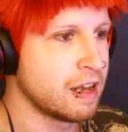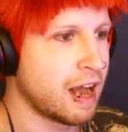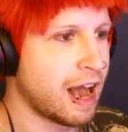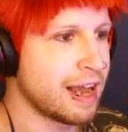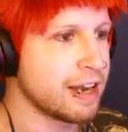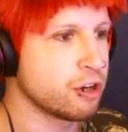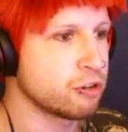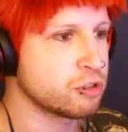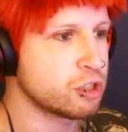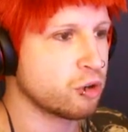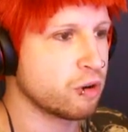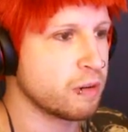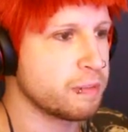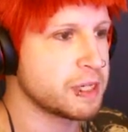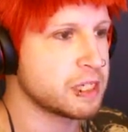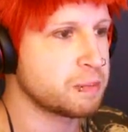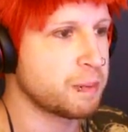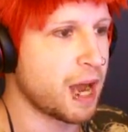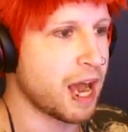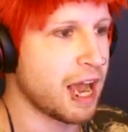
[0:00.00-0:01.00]
I know
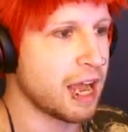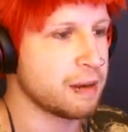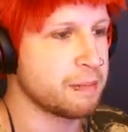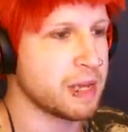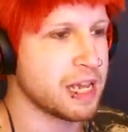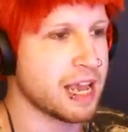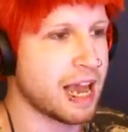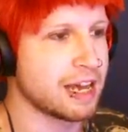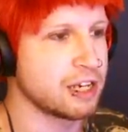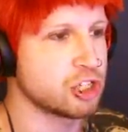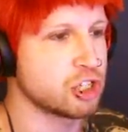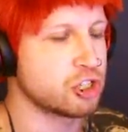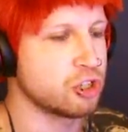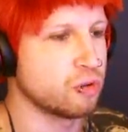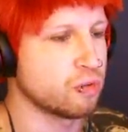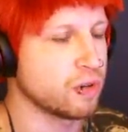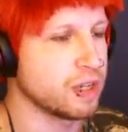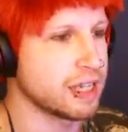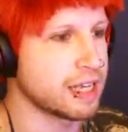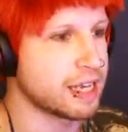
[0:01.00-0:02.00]
Torby's behind me, I just
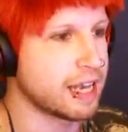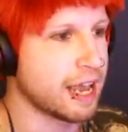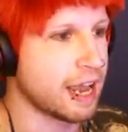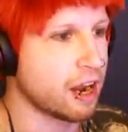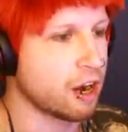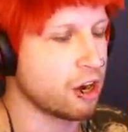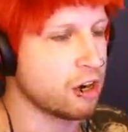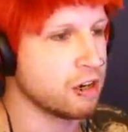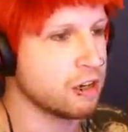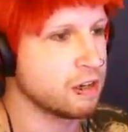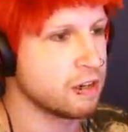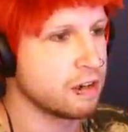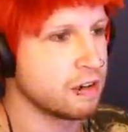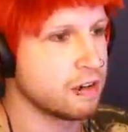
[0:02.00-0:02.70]
don't really care.